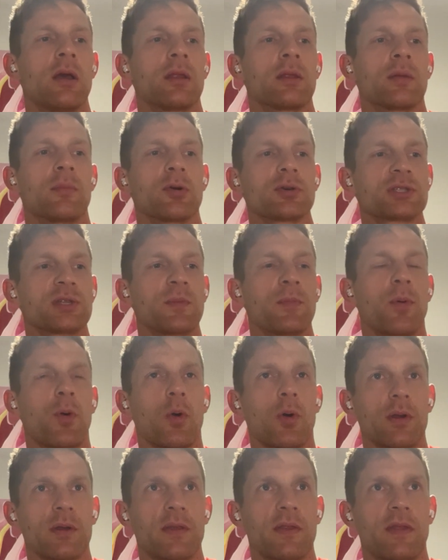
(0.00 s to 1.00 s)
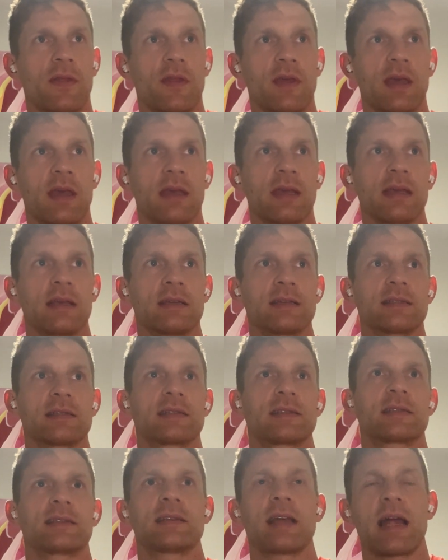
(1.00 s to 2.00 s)
the most important thing is
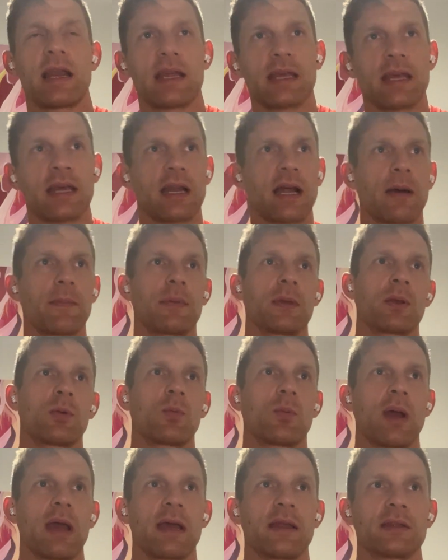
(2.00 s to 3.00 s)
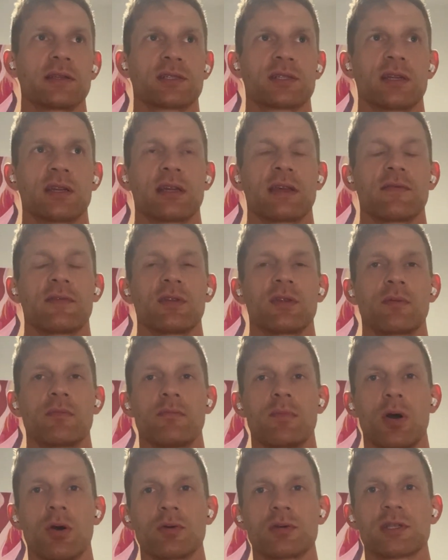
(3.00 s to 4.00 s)
setting it up in a way that's going to give you the
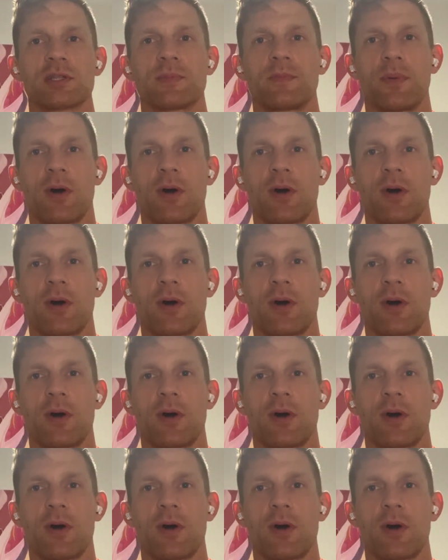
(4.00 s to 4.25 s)
most